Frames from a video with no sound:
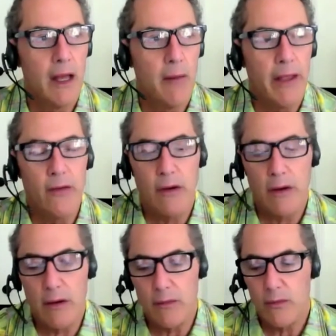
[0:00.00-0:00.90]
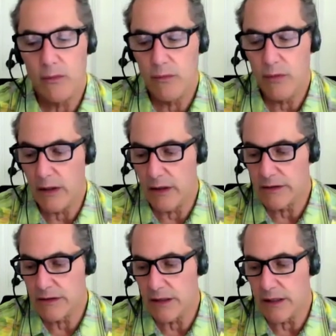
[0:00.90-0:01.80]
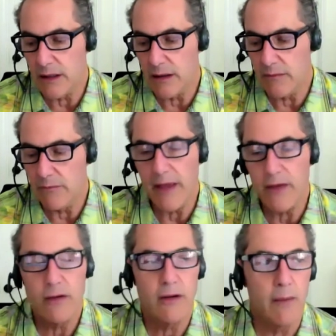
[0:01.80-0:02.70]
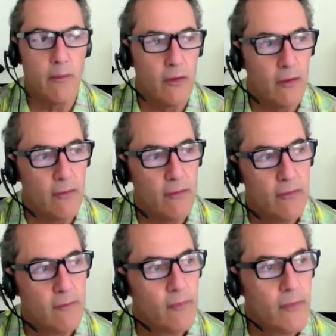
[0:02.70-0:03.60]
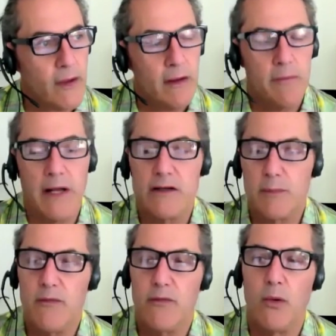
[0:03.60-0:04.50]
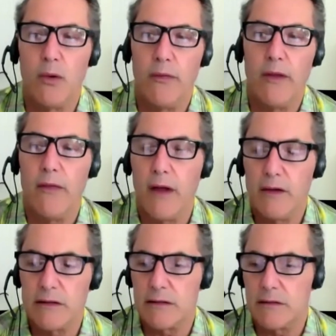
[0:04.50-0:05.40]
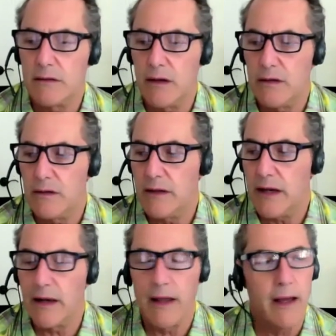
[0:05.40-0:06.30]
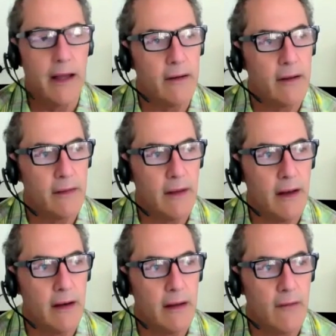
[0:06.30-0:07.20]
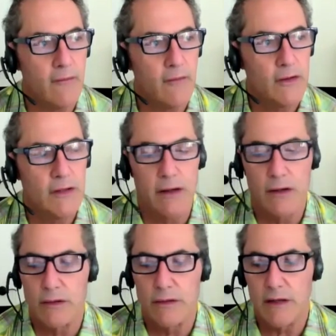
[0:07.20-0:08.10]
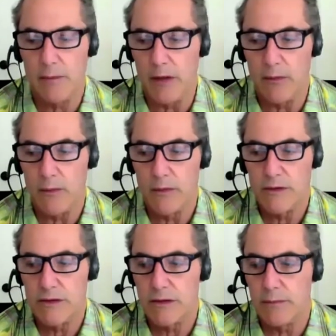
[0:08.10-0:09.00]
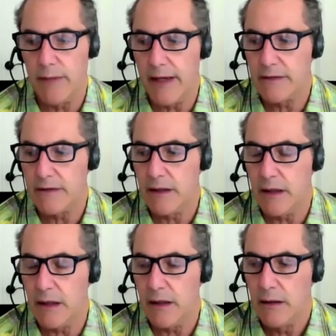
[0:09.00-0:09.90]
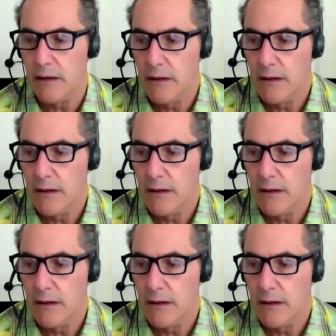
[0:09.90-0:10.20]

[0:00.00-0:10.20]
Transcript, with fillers: Um, and you know, we lost uh, Matthew a number of months before, and, and those, that line that, that that first young girl sent me was just amazingly